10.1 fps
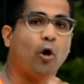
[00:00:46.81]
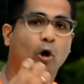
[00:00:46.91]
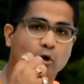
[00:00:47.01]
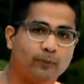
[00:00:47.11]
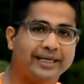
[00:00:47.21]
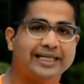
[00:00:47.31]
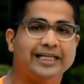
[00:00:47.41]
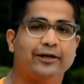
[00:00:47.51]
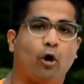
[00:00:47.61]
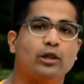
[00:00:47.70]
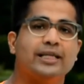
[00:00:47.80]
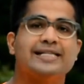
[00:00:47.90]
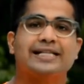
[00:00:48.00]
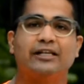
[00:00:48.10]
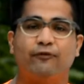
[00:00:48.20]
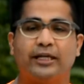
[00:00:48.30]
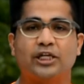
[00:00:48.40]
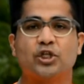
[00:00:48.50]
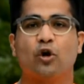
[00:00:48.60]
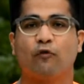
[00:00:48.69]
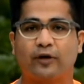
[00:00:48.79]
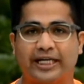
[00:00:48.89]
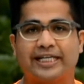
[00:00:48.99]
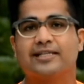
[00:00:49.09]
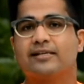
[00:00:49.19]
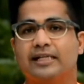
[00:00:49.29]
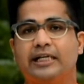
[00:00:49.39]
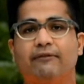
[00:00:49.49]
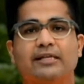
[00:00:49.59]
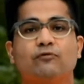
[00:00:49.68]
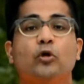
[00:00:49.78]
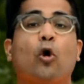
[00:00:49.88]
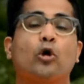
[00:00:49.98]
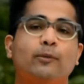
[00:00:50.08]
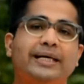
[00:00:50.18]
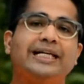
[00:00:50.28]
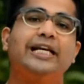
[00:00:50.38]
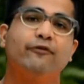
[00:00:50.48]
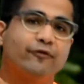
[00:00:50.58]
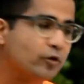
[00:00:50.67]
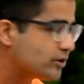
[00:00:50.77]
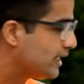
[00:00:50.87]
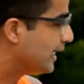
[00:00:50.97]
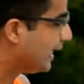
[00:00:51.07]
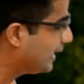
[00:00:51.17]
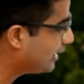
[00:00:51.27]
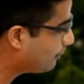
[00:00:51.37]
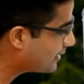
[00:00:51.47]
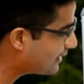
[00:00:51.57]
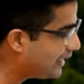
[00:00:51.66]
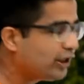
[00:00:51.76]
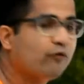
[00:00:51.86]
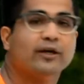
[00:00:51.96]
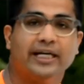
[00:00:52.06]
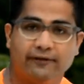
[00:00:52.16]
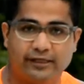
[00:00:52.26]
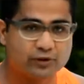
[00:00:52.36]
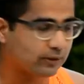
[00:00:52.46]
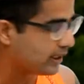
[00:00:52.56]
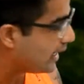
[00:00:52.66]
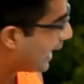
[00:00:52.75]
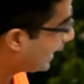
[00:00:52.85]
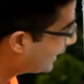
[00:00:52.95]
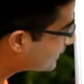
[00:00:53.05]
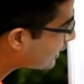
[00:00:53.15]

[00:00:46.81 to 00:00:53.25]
automatically, all the signification of courage and assertiveness would automatically infused in the personality of an individual. And let's